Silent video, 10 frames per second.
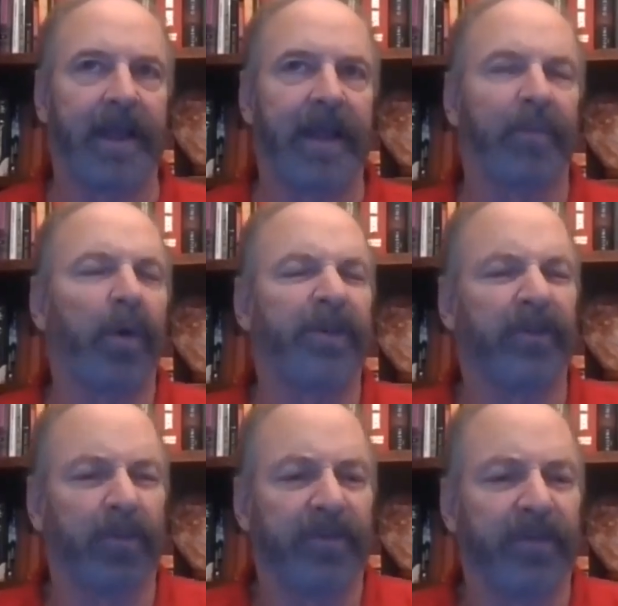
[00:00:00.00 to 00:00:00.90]
And what
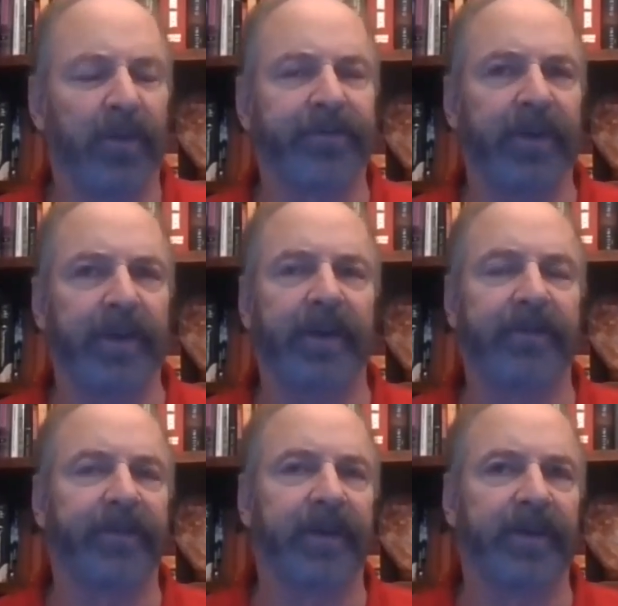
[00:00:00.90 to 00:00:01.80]
this results in
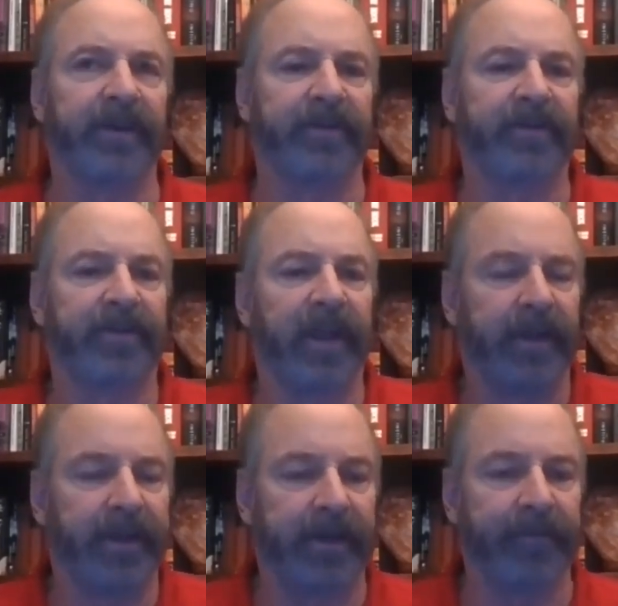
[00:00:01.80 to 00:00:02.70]
is a
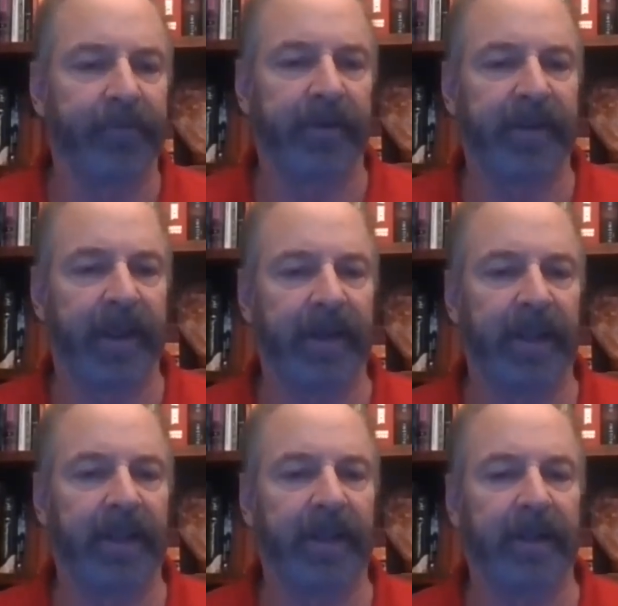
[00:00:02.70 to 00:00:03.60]
slightly different technique